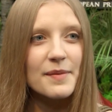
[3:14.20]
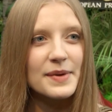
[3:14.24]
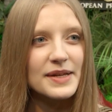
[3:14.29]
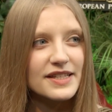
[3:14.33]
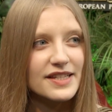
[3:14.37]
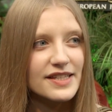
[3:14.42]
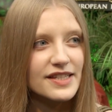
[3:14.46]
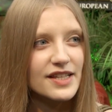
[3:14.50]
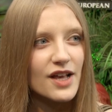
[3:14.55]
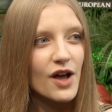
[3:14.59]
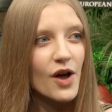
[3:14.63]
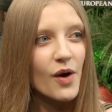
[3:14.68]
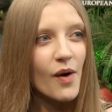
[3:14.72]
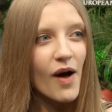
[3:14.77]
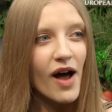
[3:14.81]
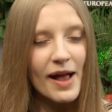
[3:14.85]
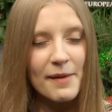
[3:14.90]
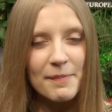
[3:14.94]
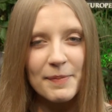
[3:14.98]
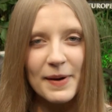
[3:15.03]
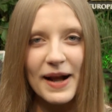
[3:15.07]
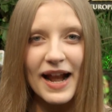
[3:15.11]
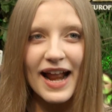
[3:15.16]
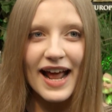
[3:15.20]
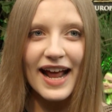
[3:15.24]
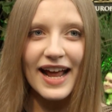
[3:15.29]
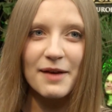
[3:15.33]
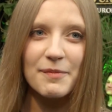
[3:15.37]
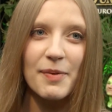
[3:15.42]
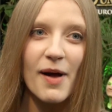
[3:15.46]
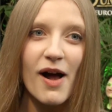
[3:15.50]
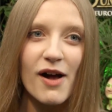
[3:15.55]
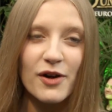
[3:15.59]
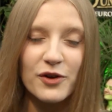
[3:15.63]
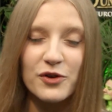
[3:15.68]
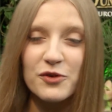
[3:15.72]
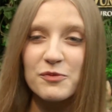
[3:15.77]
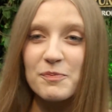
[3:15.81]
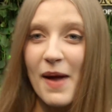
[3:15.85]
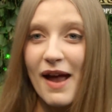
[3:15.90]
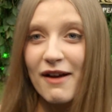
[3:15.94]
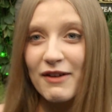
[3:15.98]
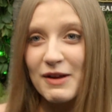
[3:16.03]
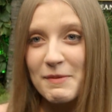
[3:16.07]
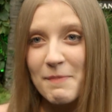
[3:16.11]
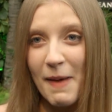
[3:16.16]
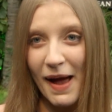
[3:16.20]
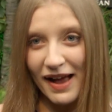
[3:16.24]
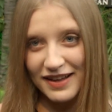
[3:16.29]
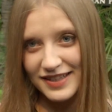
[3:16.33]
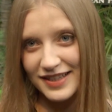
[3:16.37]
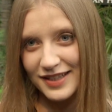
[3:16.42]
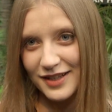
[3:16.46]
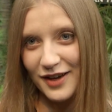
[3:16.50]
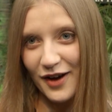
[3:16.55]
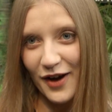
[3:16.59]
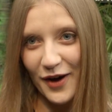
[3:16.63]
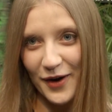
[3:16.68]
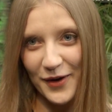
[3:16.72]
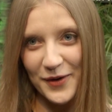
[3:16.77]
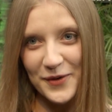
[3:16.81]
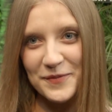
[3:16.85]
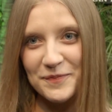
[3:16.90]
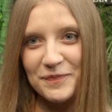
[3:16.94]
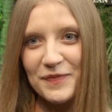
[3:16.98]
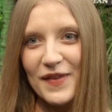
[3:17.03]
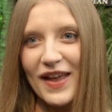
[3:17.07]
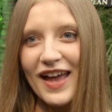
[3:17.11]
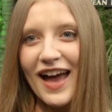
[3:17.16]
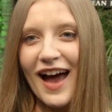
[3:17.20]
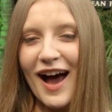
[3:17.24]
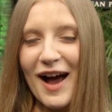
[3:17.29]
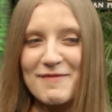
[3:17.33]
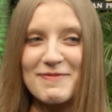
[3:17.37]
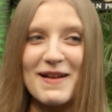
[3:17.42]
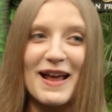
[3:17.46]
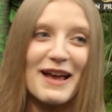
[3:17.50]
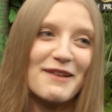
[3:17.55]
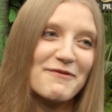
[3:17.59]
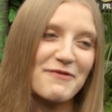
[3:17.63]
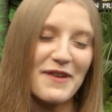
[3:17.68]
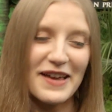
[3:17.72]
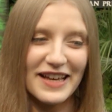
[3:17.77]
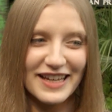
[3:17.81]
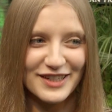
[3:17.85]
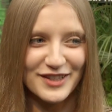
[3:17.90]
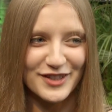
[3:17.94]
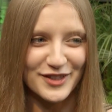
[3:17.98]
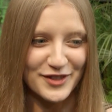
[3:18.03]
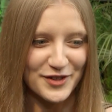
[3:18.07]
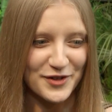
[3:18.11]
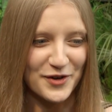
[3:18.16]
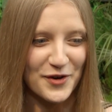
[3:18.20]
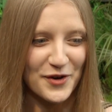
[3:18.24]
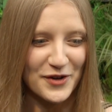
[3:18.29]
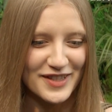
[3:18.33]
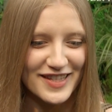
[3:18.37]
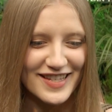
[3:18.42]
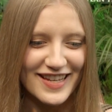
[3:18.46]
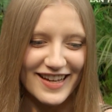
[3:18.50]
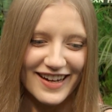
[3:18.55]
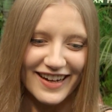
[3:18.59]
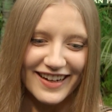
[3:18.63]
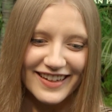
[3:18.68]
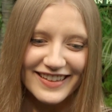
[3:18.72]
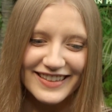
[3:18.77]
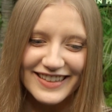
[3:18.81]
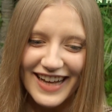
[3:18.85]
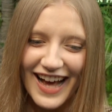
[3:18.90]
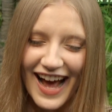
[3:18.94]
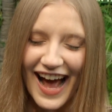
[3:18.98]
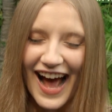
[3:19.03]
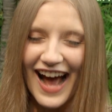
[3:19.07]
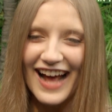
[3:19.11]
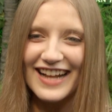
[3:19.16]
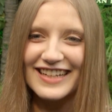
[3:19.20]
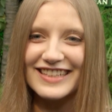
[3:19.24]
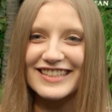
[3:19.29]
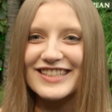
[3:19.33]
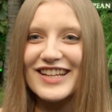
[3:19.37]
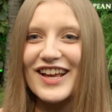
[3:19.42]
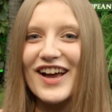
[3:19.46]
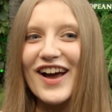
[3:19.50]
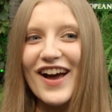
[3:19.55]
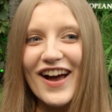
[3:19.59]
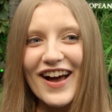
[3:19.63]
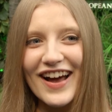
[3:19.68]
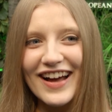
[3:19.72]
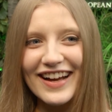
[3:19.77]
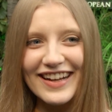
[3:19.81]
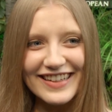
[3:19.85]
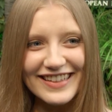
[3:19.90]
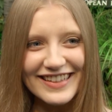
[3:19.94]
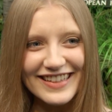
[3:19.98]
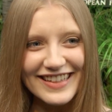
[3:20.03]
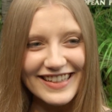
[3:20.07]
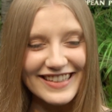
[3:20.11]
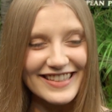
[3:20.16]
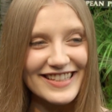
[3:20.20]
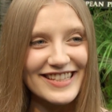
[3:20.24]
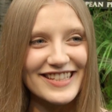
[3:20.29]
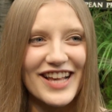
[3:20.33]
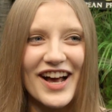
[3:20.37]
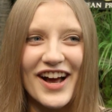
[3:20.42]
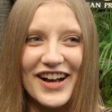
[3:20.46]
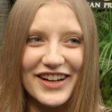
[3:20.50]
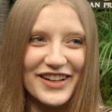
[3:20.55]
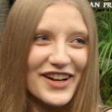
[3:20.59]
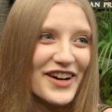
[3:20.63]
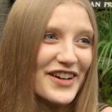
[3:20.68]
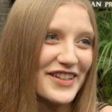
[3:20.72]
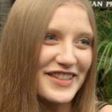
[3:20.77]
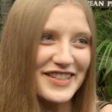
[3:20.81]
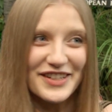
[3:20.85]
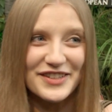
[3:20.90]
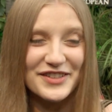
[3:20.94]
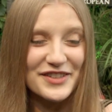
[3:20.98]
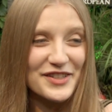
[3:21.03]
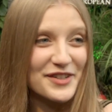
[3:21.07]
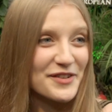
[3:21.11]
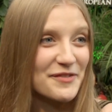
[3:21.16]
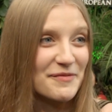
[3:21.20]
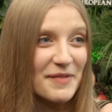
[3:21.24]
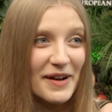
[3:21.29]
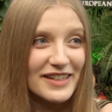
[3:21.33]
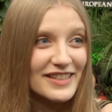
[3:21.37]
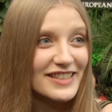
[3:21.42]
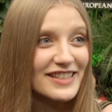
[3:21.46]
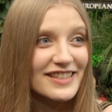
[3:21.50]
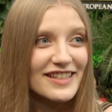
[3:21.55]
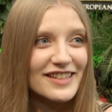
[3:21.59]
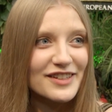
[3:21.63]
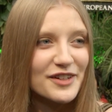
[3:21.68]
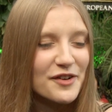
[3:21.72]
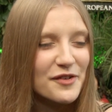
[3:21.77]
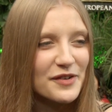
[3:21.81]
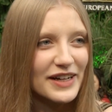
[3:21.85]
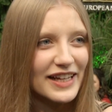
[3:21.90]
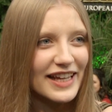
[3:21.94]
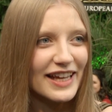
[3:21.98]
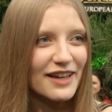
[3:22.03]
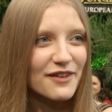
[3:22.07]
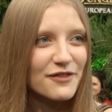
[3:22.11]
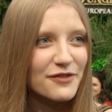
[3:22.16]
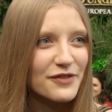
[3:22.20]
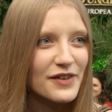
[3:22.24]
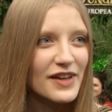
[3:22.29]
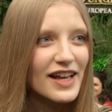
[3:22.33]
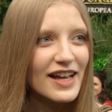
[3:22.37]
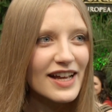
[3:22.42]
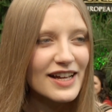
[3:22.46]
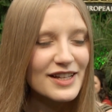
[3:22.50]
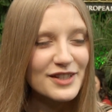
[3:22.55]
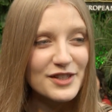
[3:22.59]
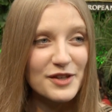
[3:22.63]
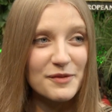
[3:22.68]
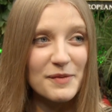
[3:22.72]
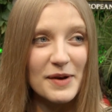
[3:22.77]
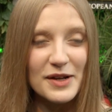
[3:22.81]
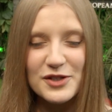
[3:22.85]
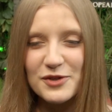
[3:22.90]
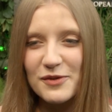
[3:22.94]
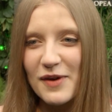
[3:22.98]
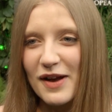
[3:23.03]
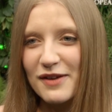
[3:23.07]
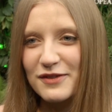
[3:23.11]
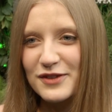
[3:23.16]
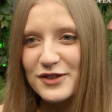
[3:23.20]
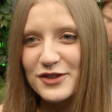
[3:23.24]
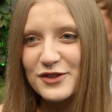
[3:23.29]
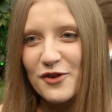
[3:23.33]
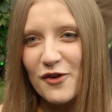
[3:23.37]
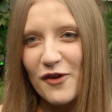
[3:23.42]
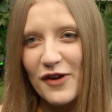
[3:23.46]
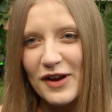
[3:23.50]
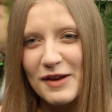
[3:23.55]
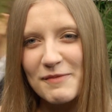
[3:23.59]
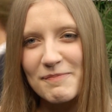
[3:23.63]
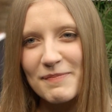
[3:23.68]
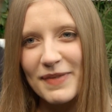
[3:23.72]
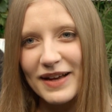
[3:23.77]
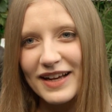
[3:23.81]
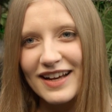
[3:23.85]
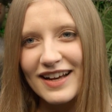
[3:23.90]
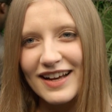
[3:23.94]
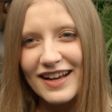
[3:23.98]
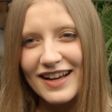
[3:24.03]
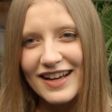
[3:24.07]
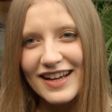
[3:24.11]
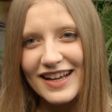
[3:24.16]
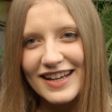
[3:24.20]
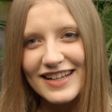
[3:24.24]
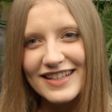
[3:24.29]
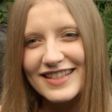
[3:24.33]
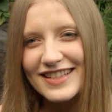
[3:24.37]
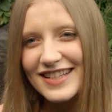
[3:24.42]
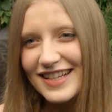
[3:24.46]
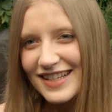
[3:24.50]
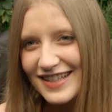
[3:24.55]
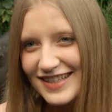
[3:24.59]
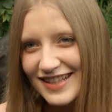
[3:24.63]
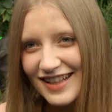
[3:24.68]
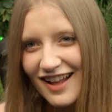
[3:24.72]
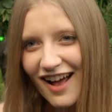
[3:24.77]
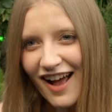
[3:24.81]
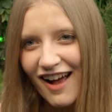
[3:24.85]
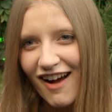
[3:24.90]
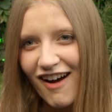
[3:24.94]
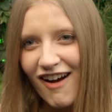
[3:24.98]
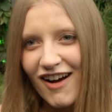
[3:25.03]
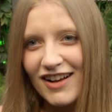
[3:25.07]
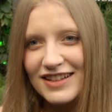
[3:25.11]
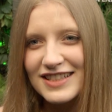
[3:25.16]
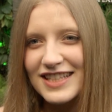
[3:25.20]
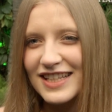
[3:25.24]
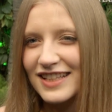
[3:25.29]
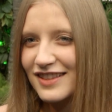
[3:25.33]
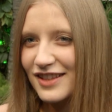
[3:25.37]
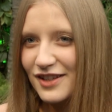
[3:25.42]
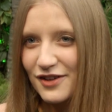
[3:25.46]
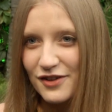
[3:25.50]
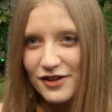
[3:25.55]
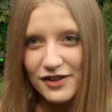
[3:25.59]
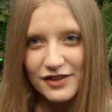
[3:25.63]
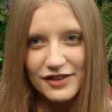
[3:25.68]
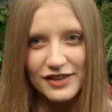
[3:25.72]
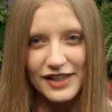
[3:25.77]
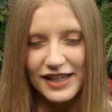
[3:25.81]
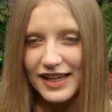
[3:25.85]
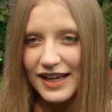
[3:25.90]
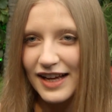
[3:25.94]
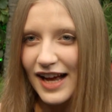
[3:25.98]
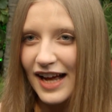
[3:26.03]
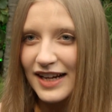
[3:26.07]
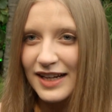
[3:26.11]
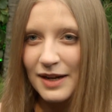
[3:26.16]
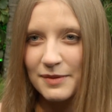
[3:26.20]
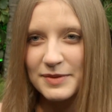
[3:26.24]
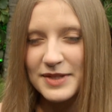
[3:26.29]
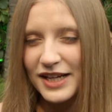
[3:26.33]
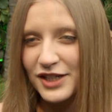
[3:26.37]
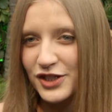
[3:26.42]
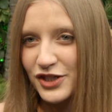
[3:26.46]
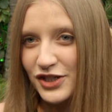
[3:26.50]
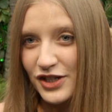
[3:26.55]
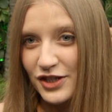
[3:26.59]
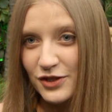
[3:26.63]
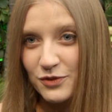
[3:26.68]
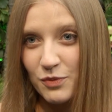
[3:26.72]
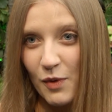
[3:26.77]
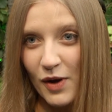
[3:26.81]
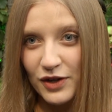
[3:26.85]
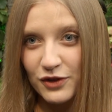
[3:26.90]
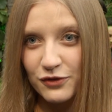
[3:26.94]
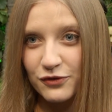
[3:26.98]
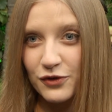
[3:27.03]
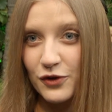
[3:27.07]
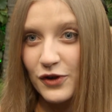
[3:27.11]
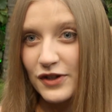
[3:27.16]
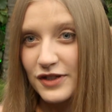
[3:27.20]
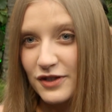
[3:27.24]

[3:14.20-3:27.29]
So I play a part called Mary Pascoe. I play a vicar's daughter, and I can't tell you too much because I don't want to give too much away of the story, but it's light-hearted. The adaptation is wonderful.